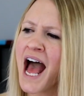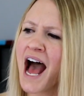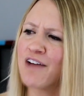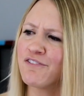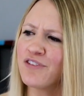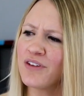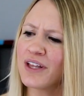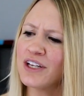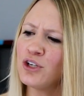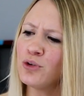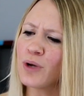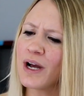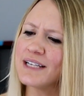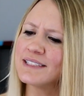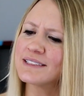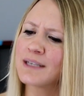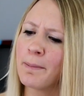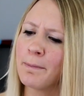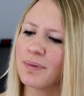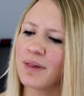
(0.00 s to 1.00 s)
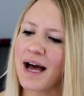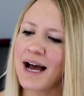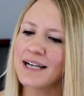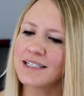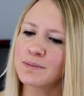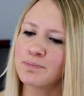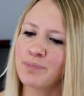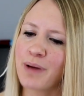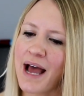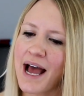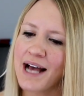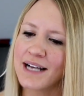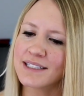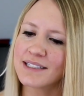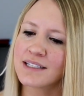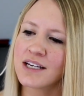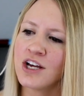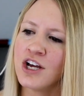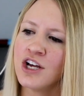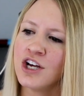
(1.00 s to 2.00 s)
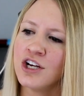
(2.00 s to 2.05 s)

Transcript: I feel like you guys can blast past